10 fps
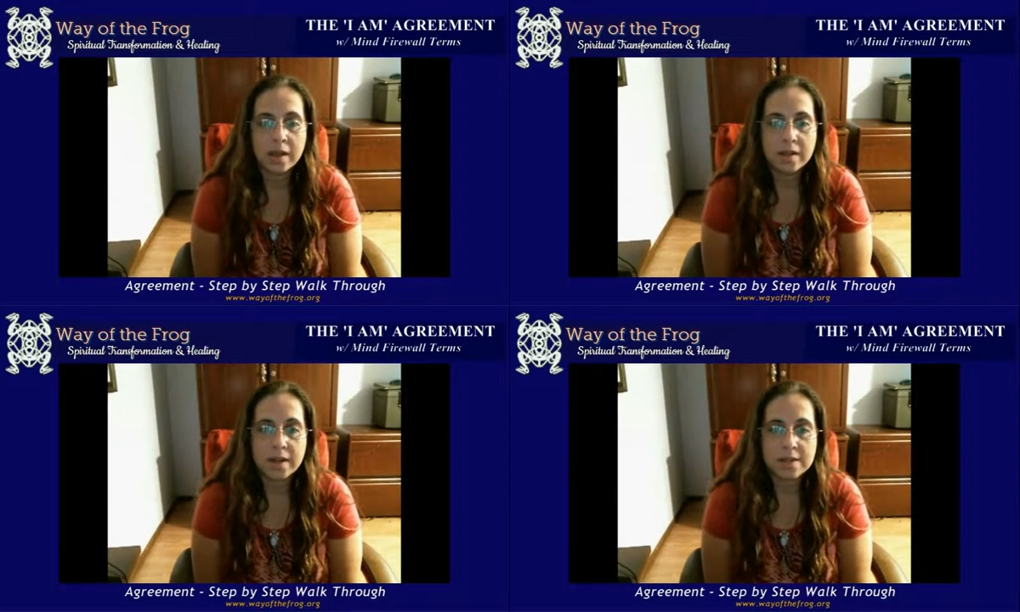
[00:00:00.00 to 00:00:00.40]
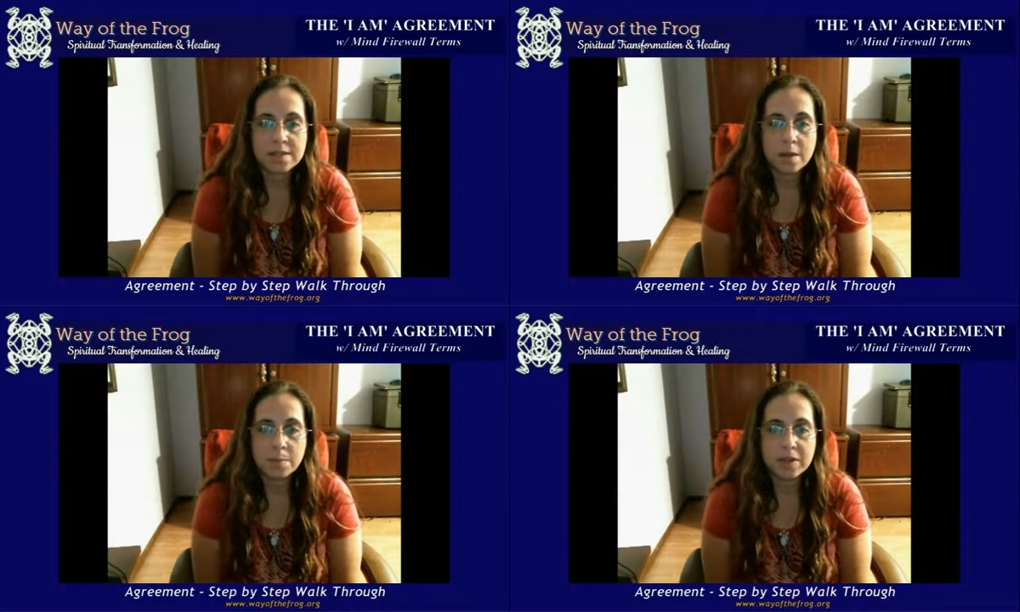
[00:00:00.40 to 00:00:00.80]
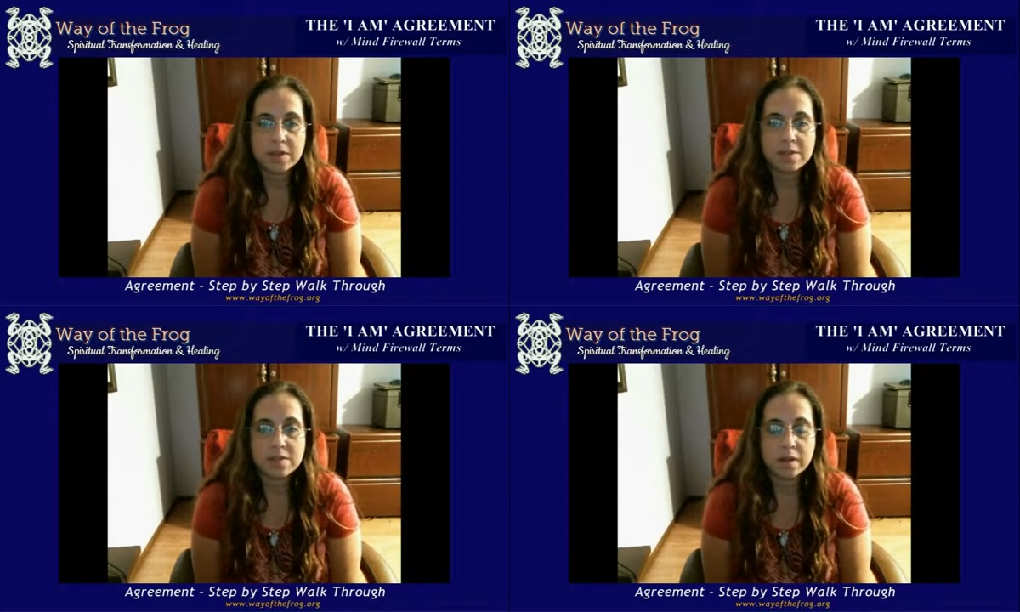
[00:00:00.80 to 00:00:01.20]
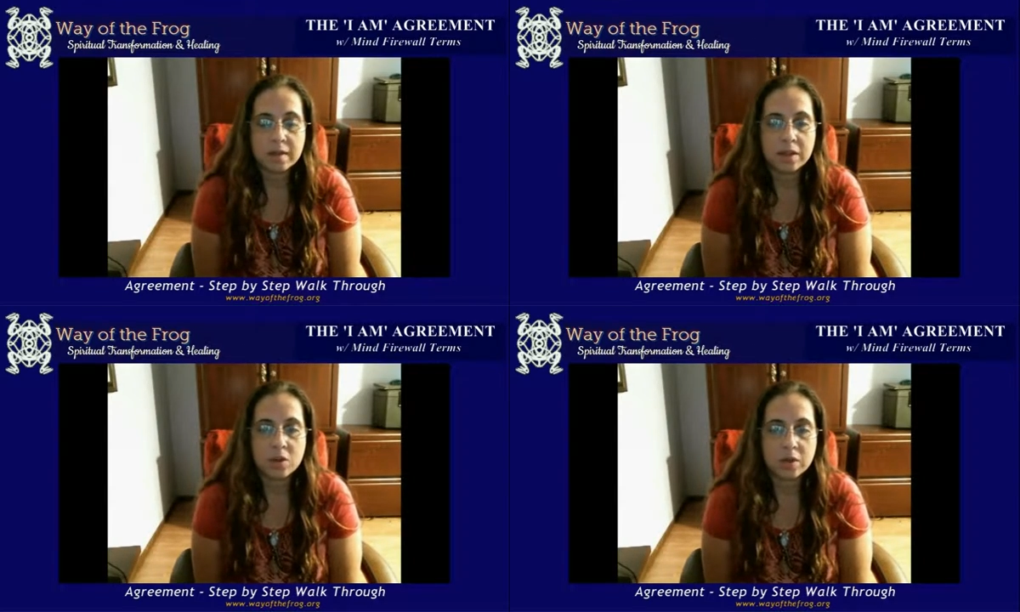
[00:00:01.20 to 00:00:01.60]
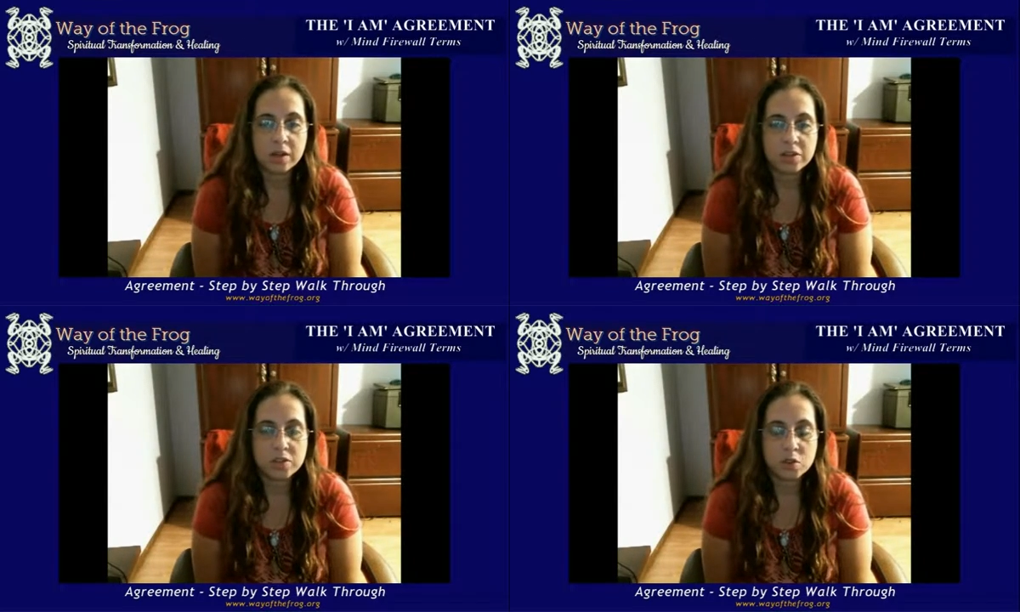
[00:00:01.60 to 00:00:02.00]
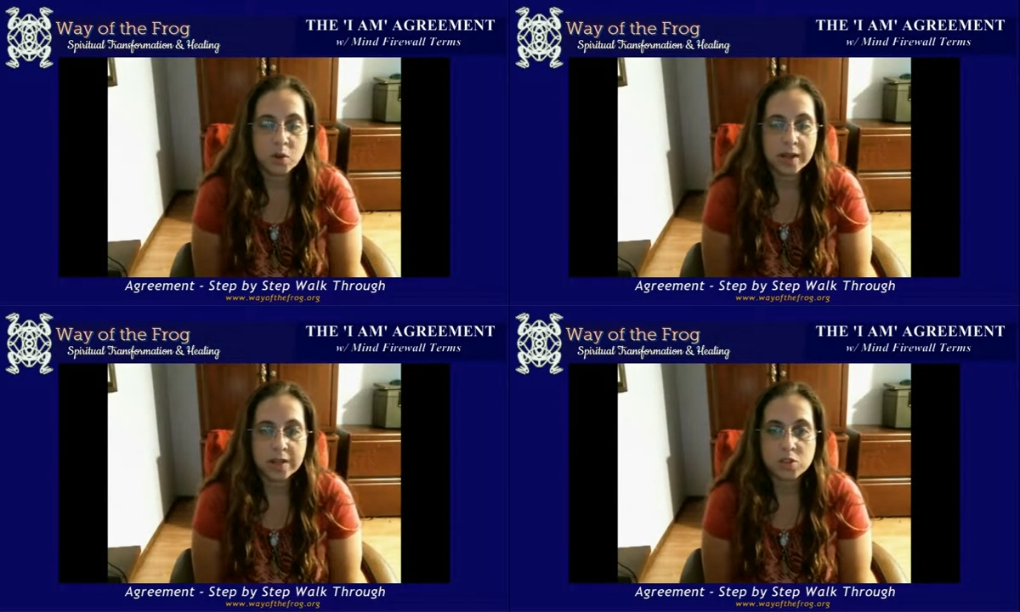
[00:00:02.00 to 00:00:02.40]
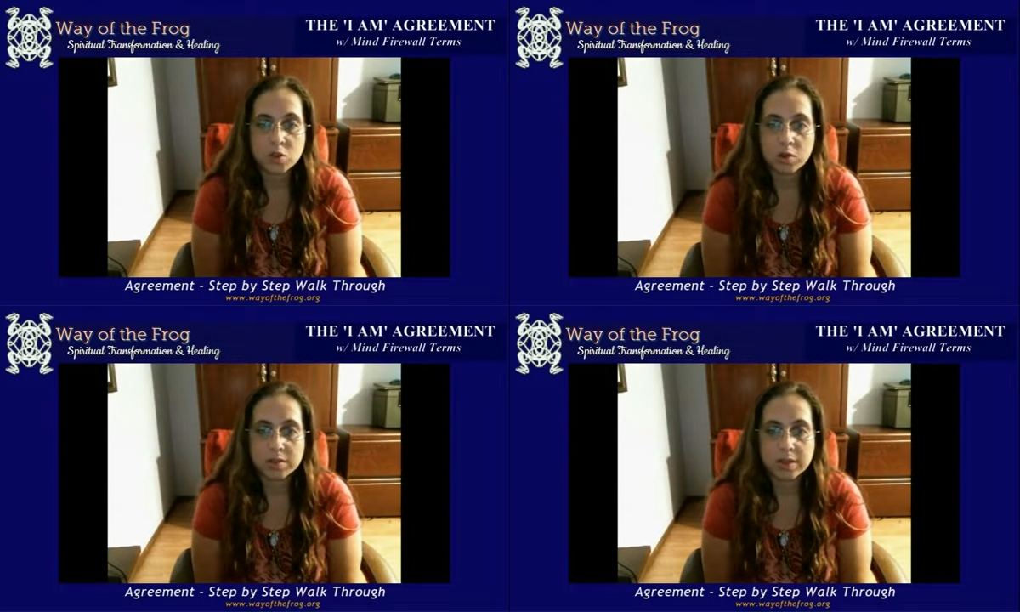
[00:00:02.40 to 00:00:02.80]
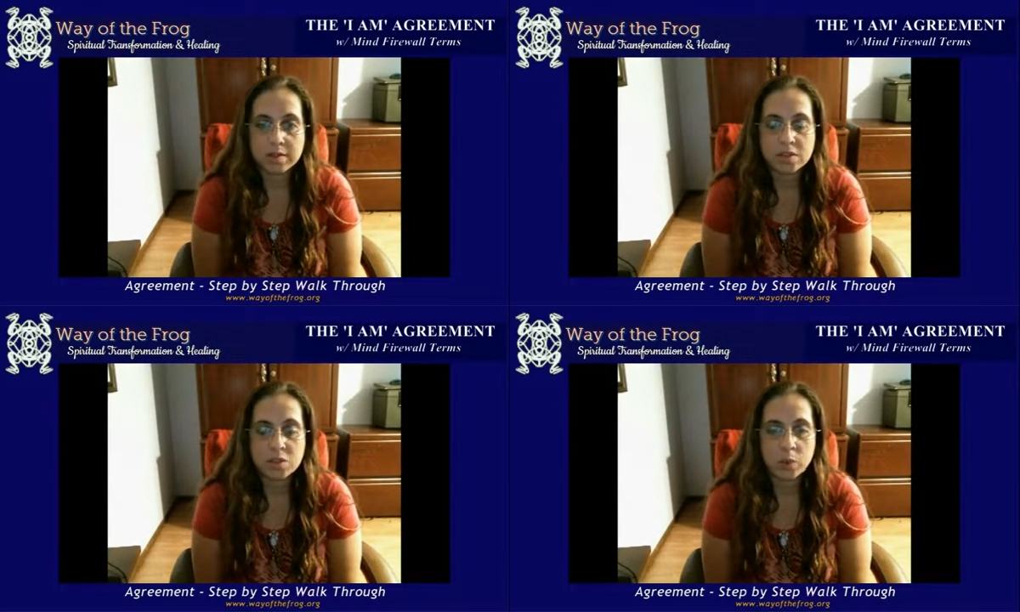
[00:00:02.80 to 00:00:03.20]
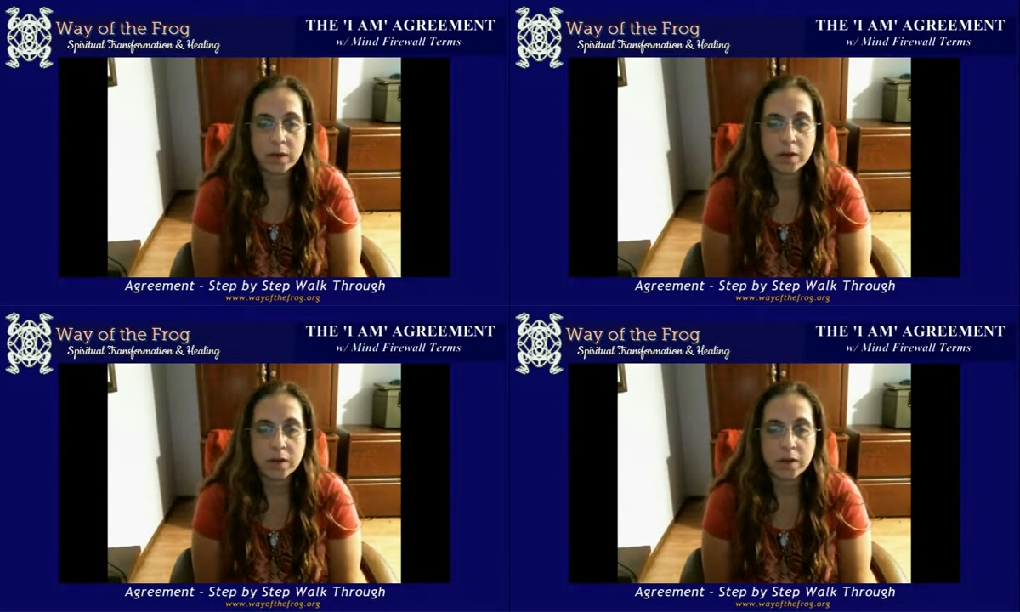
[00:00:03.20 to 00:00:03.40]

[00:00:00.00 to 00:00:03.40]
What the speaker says: the next step is that you're going to go ahead and scroll down to